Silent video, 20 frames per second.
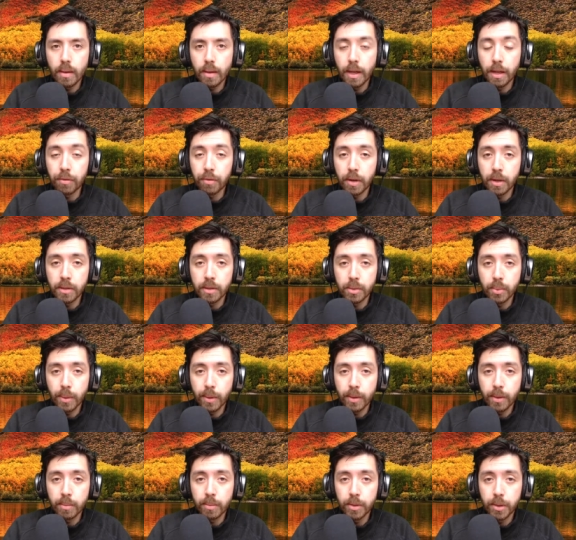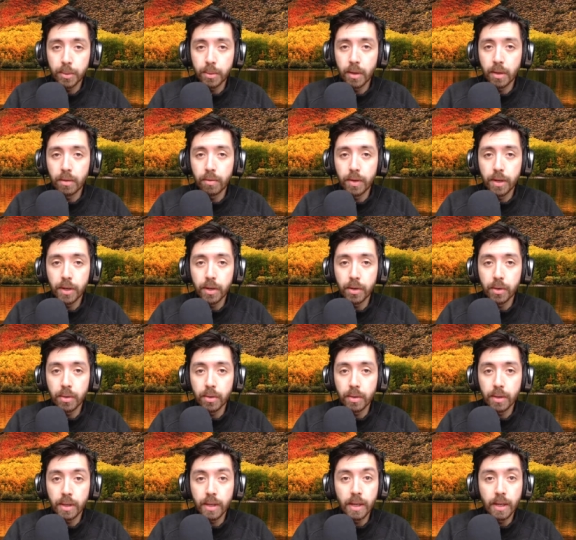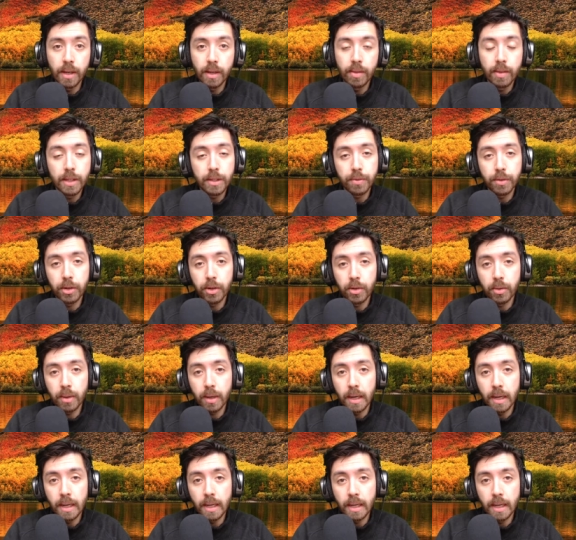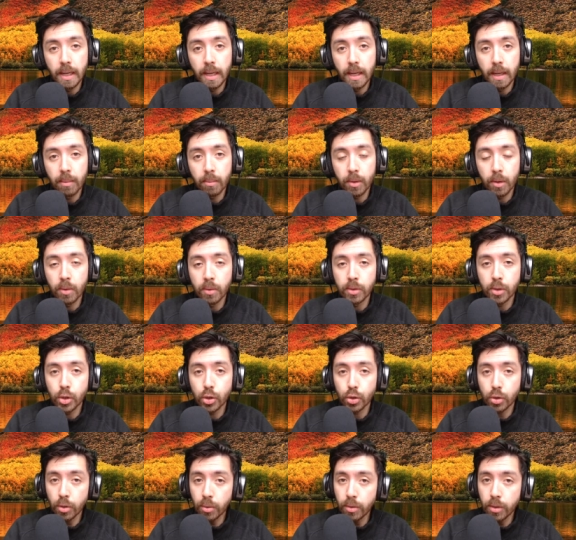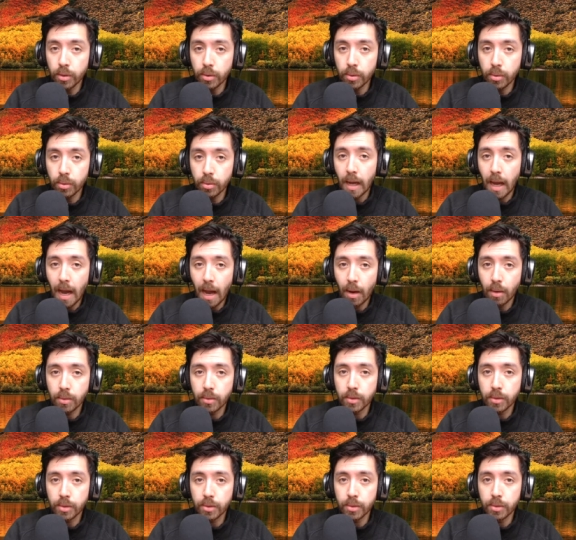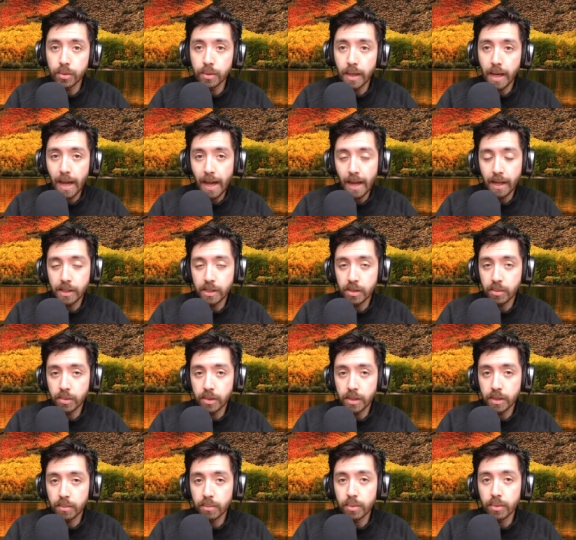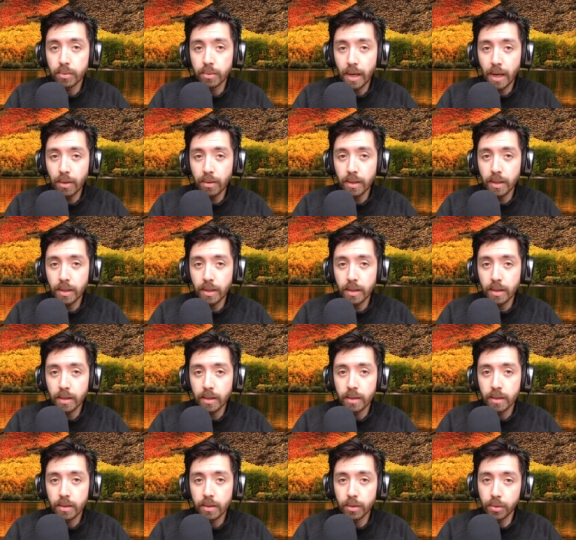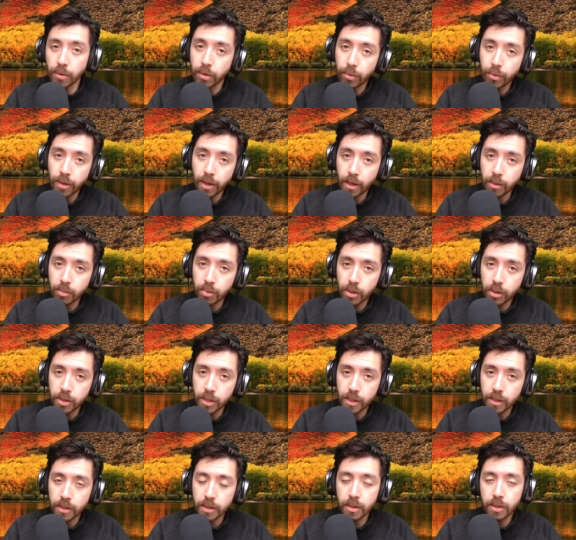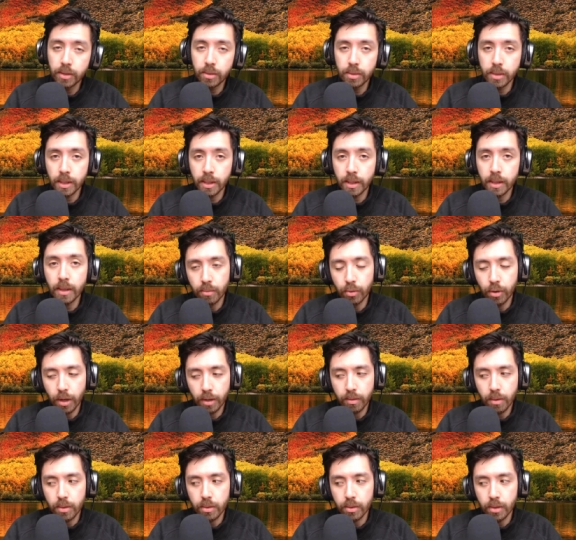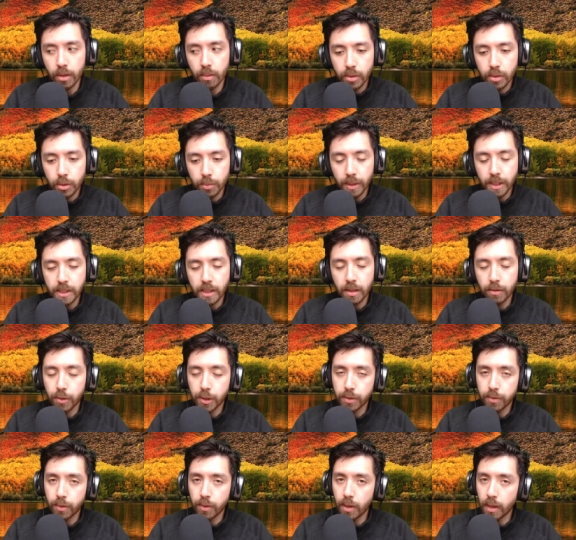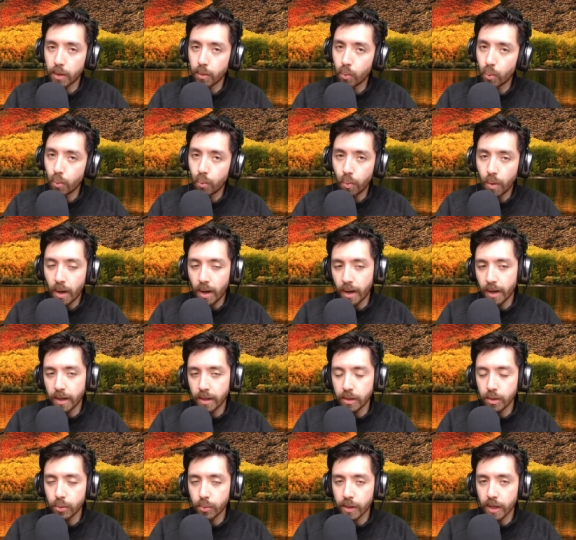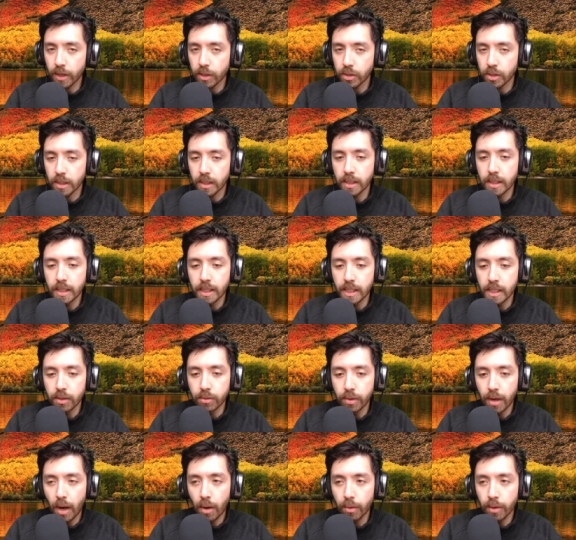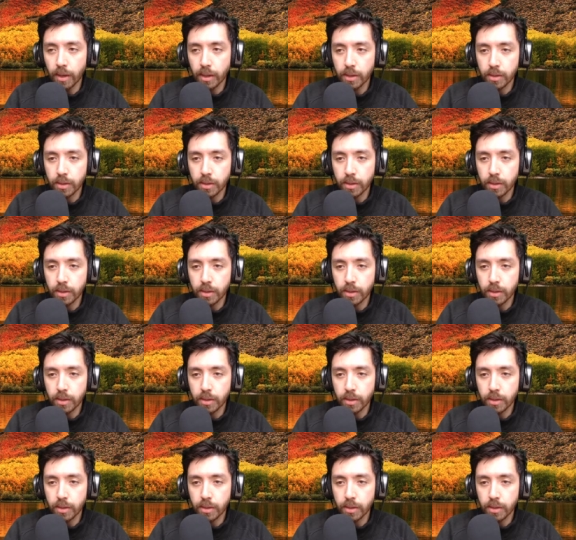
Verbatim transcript: Hey friends, welcome to another video. In this video, I am going to show you how to add some simple routing to your React project using React Router DOM. So basically, first of all, like why do we actually need routing?